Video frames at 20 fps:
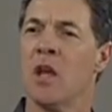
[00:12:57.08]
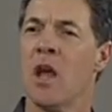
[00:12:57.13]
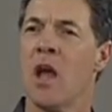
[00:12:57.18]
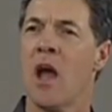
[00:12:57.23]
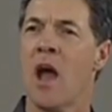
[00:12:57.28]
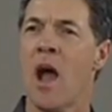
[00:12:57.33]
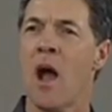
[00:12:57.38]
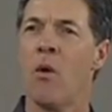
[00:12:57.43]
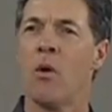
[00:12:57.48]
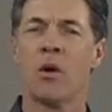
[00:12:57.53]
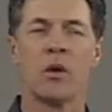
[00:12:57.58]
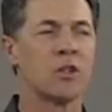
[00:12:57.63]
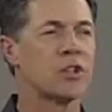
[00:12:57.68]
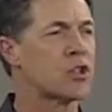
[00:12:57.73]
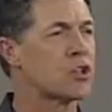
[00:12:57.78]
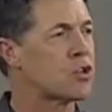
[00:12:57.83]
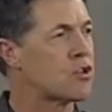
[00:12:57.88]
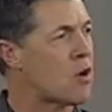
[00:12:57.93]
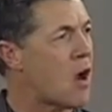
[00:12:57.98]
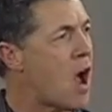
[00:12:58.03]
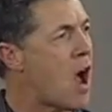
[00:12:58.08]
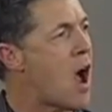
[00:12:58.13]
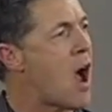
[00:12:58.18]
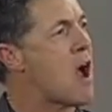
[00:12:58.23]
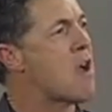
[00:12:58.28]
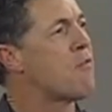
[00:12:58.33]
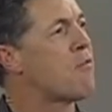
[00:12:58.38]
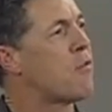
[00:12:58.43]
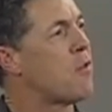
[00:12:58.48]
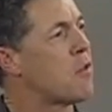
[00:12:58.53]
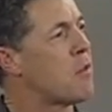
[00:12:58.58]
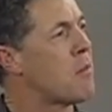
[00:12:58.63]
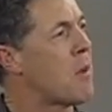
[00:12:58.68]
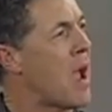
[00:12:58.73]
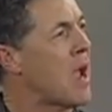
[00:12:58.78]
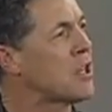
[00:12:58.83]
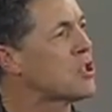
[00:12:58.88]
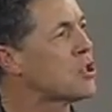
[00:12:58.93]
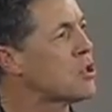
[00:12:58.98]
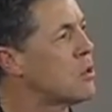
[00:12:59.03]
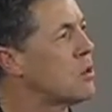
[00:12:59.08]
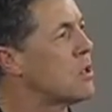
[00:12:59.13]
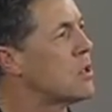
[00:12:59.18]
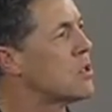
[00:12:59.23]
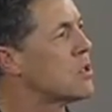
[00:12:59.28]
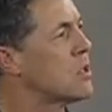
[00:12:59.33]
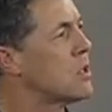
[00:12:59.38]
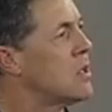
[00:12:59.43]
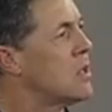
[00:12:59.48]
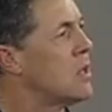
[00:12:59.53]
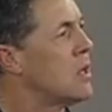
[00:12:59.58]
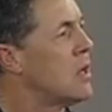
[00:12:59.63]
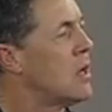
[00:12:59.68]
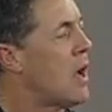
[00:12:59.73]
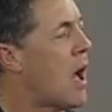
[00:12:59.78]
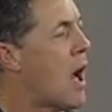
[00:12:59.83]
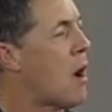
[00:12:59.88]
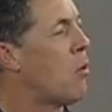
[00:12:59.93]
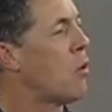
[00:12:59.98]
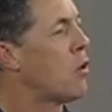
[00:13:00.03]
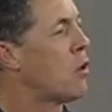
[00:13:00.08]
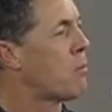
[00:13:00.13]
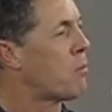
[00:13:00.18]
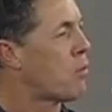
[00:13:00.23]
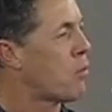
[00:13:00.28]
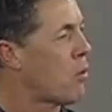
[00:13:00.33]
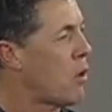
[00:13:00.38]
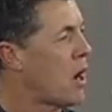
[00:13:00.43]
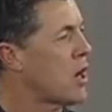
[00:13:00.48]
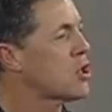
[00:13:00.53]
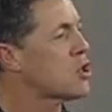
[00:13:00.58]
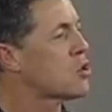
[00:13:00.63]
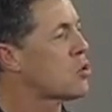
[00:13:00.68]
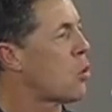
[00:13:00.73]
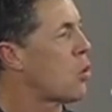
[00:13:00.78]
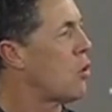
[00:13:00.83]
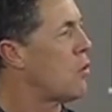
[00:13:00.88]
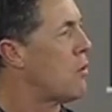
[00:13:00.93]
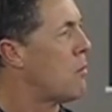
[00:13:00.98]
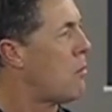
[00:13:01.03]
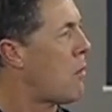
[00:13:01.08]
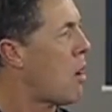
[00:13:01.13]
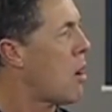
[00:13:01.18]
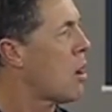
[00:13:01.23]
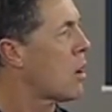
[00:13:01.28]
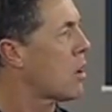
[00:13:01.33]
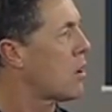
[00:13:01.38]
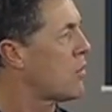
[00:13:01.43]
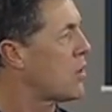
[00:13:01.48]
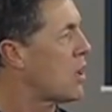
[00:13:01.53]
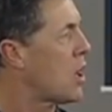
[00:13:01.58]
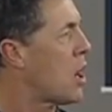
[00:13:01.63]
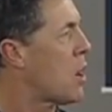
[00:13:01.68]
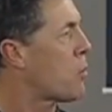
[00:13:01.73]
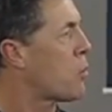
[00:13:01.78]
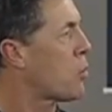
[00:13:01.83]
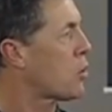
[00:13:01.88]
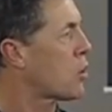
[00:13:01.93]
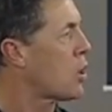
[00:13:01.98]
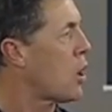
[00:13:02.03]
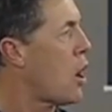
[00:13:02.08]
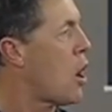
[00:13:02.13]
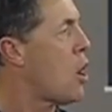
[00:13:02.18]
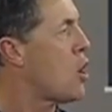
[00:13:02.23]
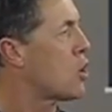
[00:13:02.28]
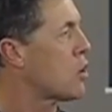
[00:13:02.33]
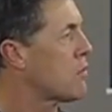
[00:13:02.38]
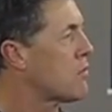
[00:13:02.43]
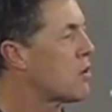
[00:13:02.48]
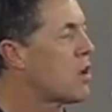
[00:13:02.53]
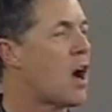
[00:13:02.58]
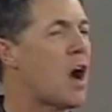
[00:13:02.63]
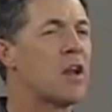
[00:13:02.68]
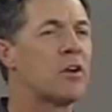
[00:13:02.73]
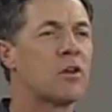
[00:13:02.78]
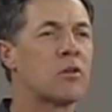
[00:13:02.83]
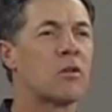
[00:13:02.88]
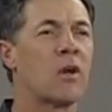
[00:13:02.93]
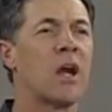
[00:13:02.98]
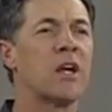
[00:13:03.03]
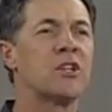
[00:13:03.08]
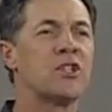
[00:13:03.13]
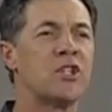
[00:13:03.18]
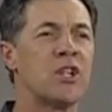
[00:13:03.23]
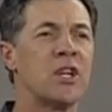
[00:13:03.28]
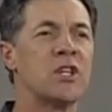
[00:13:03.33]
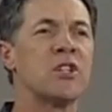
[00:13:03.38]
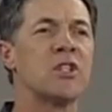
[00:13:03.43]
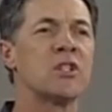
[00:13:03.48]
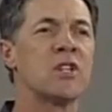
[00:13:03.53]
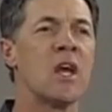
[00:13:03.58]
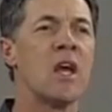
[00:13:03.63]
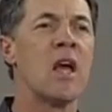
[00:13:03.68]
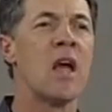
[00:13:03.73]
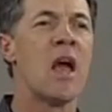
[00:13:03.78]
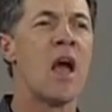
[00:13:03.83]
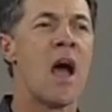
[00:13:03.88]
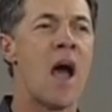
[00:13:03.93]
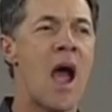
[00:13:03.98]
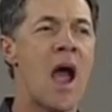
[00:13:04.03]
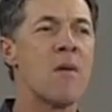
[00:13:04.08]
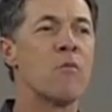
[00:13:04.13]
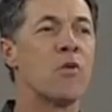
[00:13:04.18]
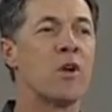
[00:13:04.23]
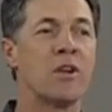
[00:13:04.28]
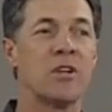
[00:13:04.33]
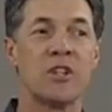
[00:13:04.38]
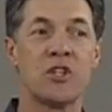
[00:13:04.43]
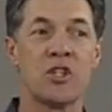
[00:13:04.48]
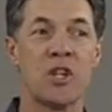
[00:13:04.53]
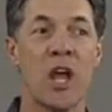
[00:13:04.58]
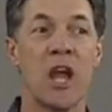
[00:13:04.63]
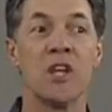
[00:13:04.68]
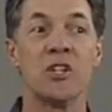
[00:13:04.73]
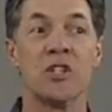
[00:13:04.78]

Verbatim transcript: I want to strive for the masteries. I want to press toward the mark of the upward calling of God in Christ Jesus. I'm ready to change.